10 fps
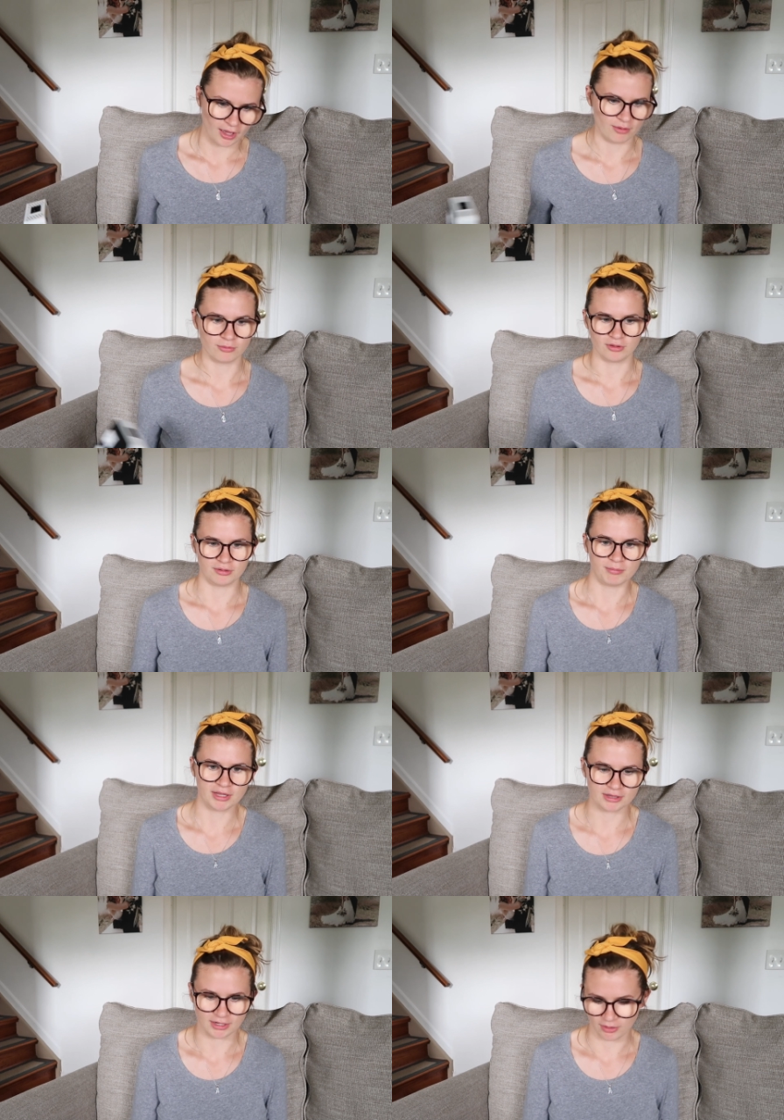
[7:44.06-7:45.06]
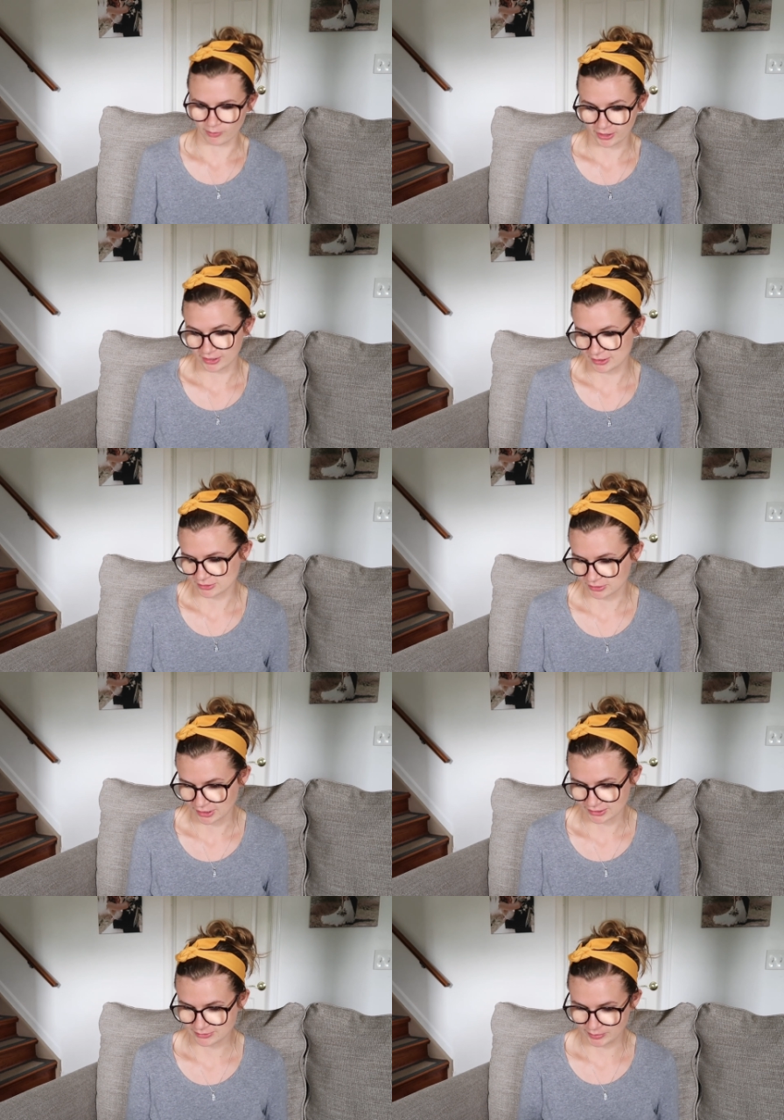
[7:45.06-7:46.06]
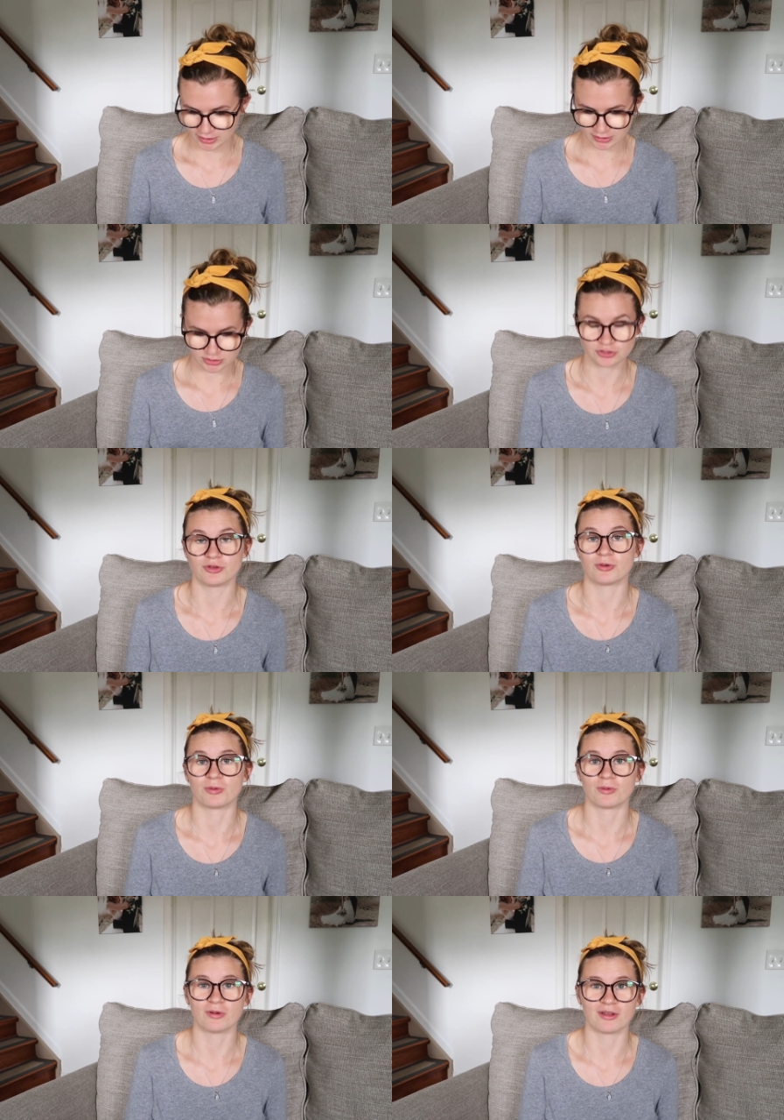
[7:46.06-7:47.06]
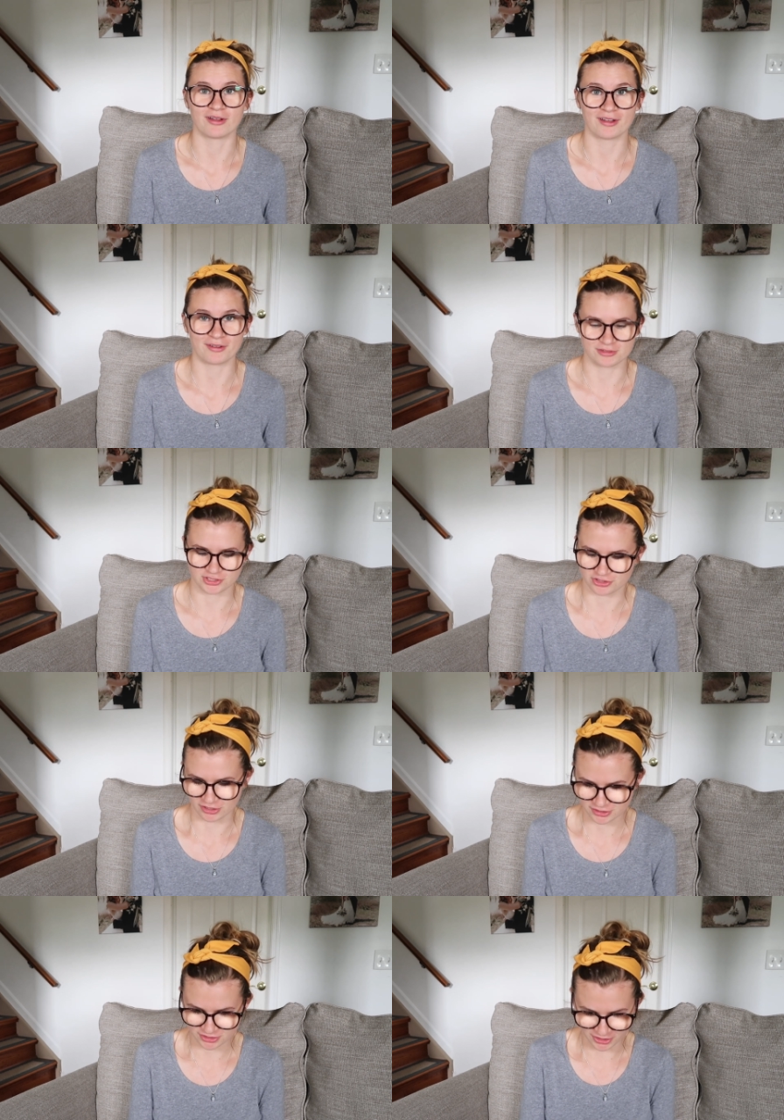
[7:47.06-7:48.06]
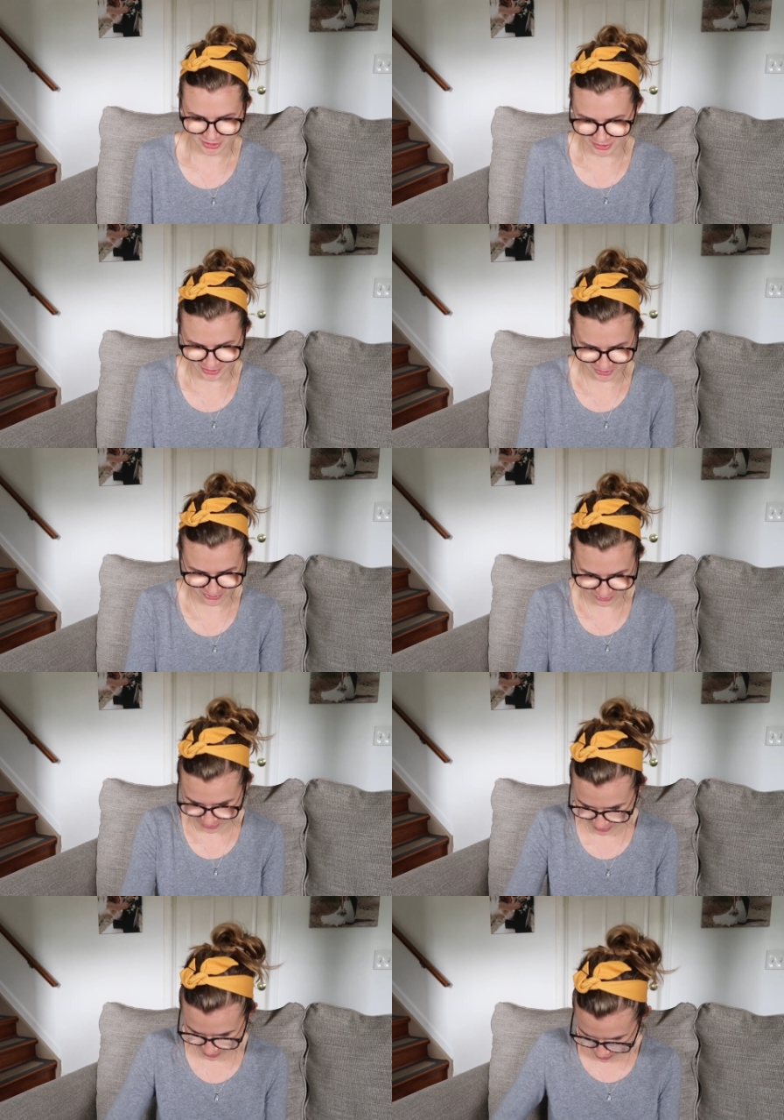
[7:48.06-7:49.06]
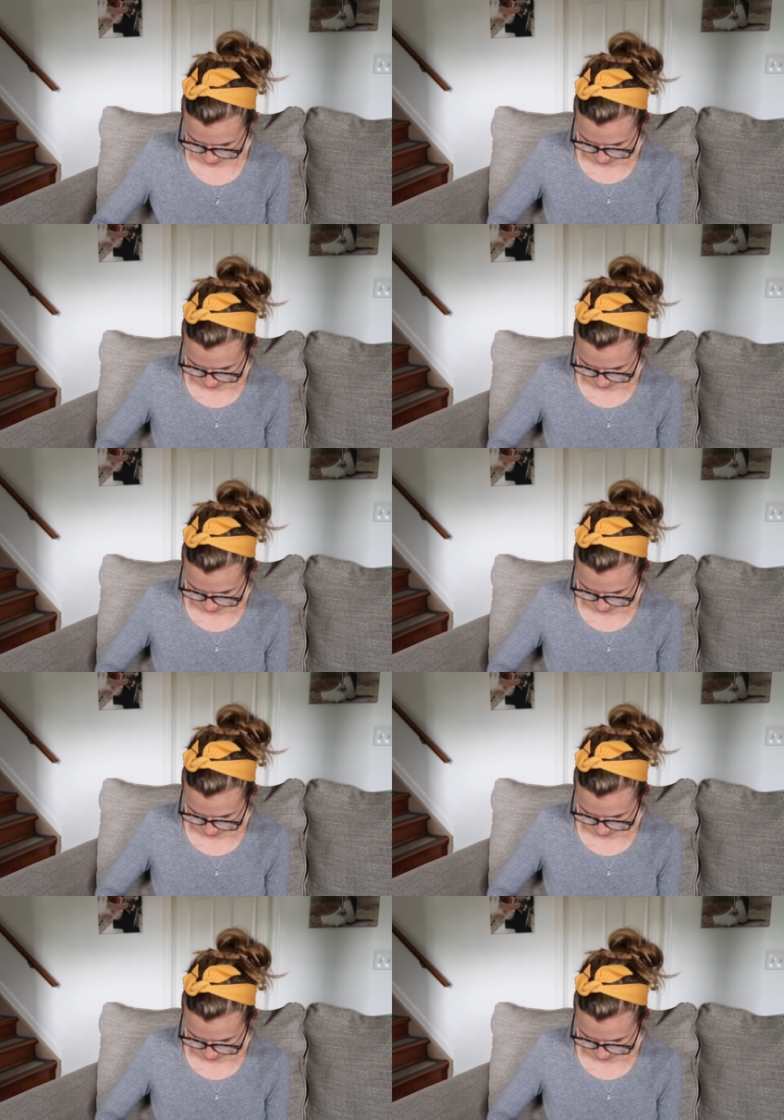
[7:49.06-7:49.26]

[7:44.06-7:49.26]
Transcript: I will admit that I waited until last minute, so uh, I was stressed trying to look for it,